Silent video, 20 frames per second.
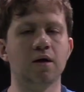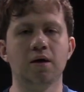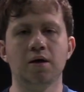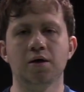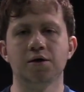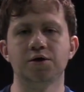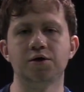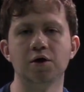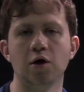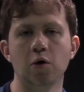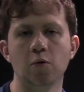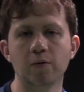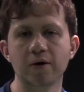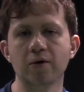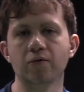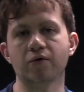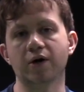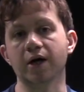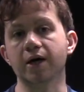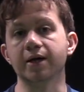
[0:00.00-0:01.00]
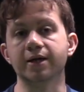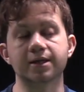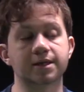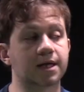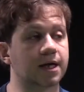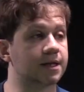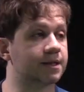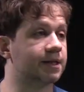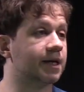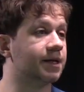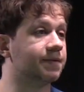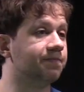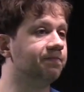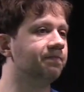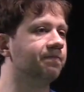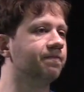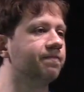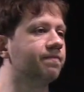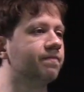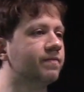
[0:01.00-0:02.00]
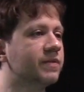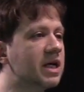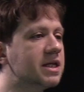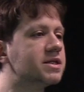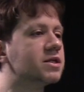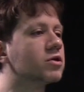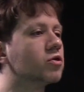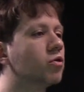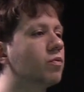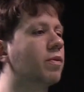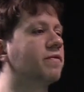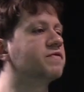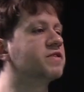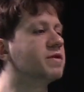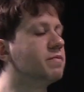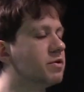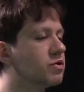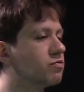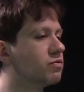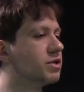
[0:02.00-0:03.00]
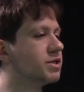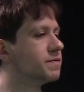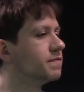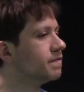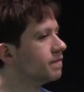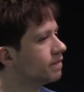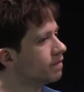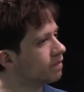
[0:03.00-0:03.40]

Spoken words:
So we already discussed that. That's a group of symmetries.